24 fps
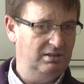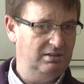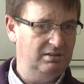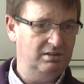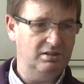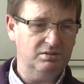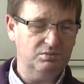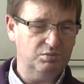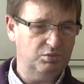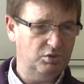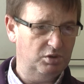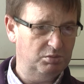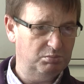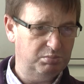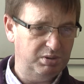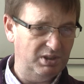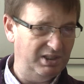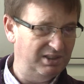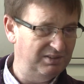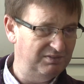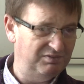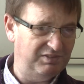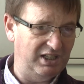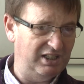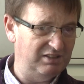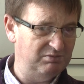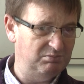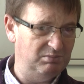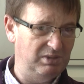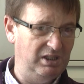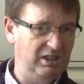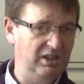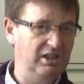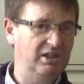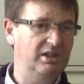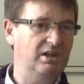Not 1.5
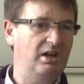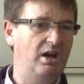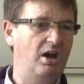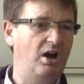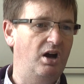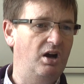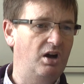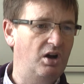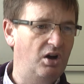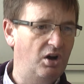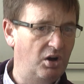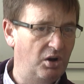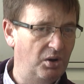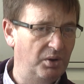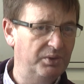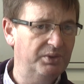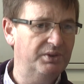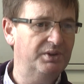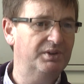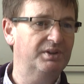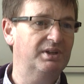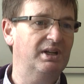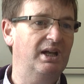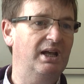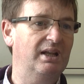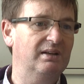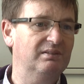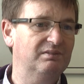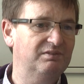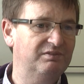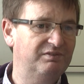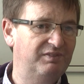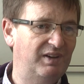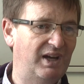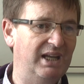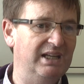million,
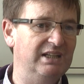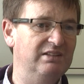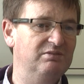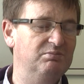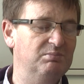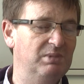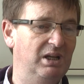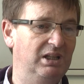105